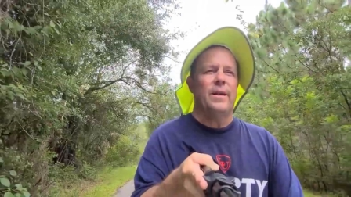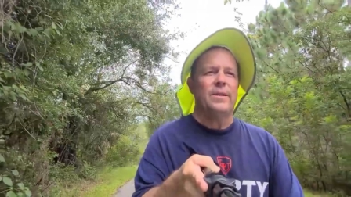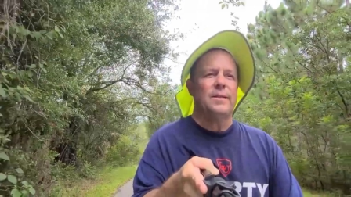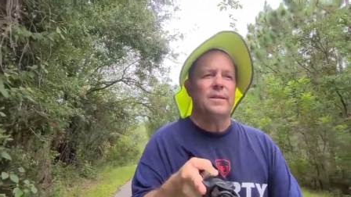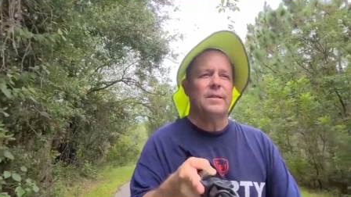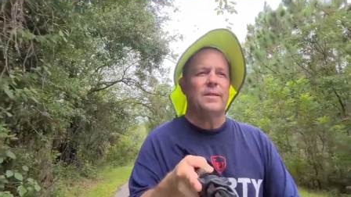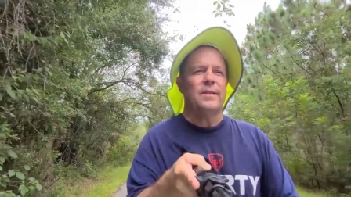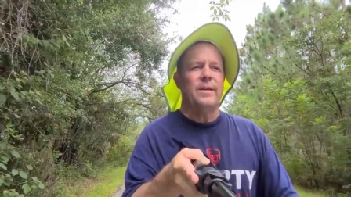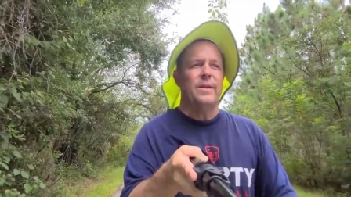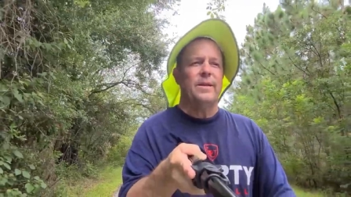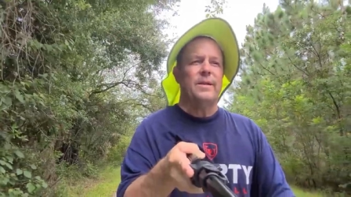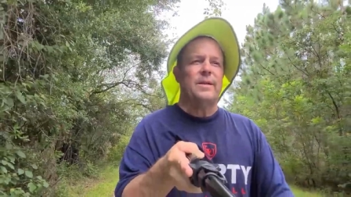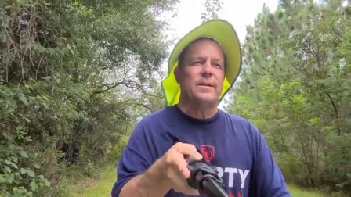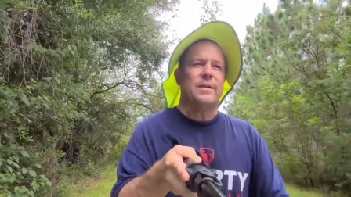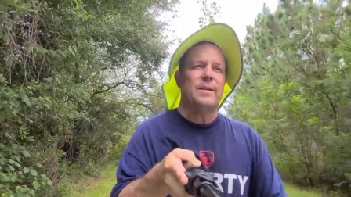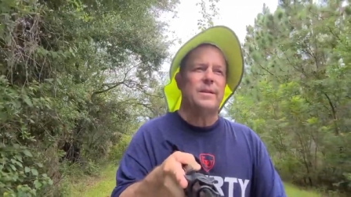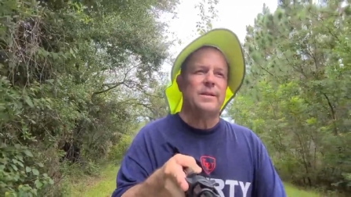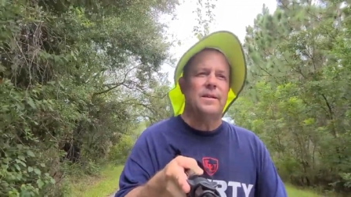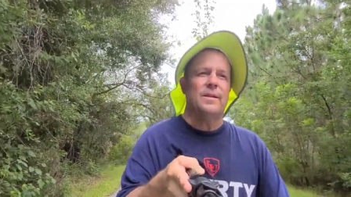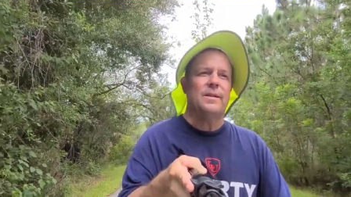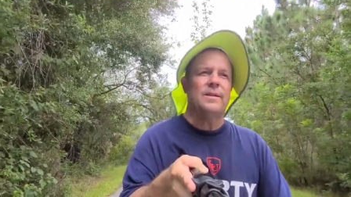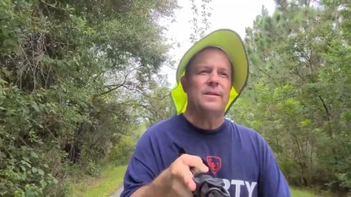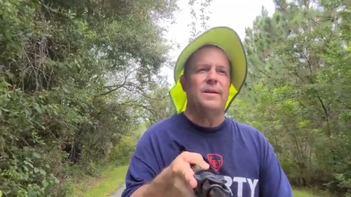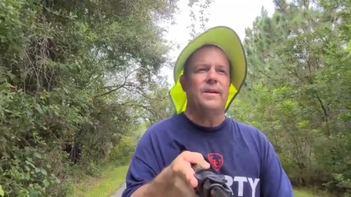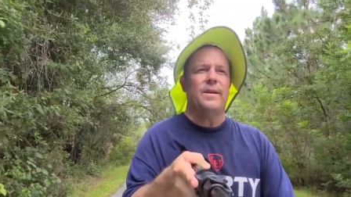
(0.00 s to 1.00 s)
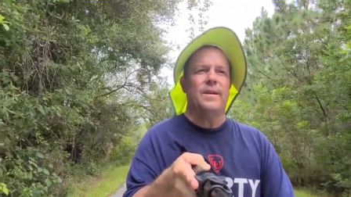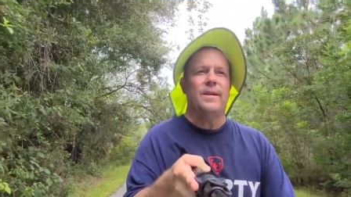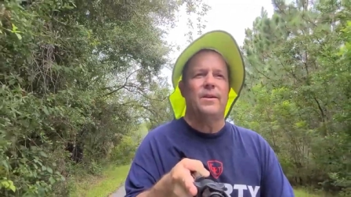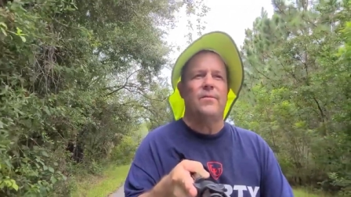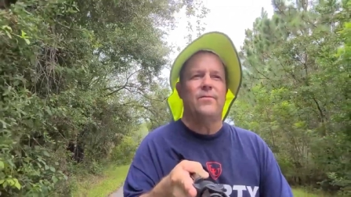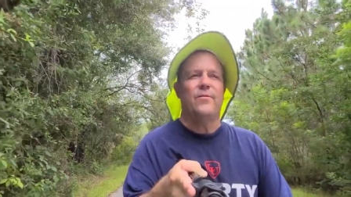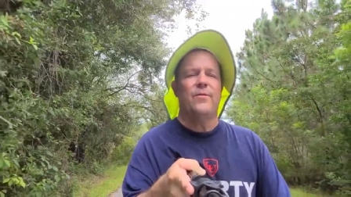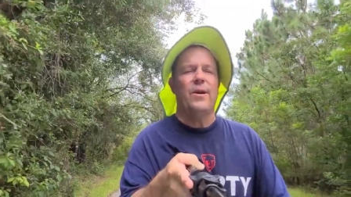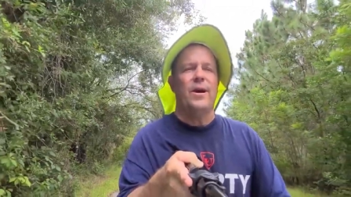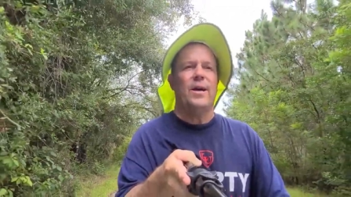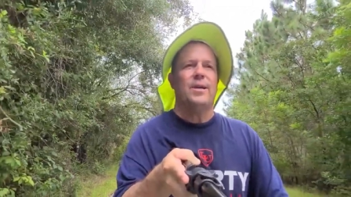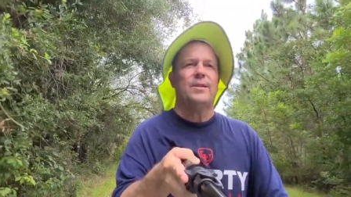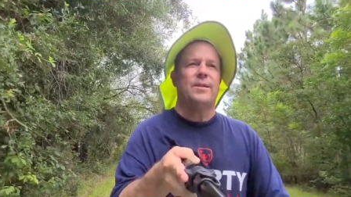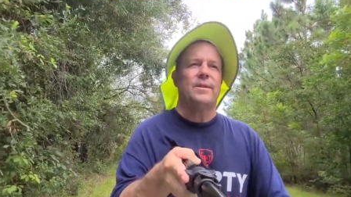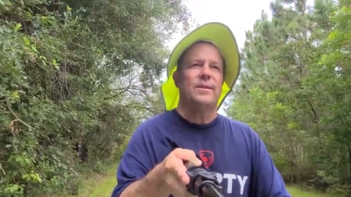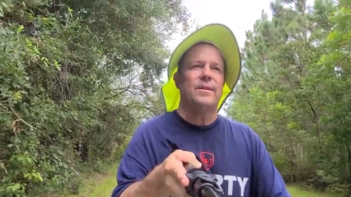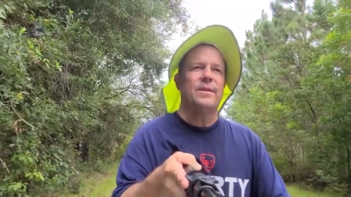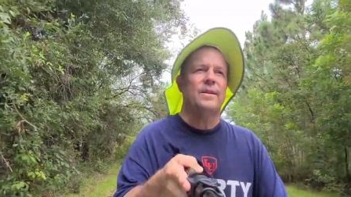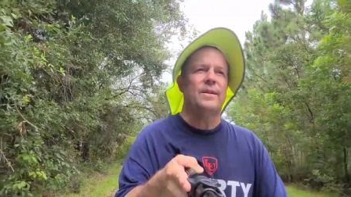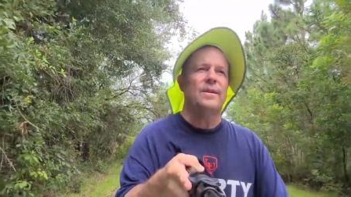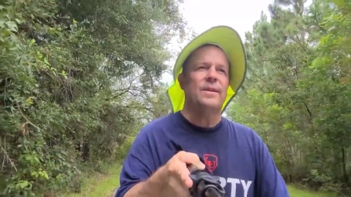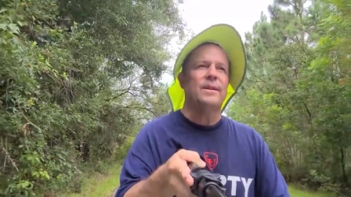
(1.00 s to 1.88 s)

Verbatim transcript: States in any fashion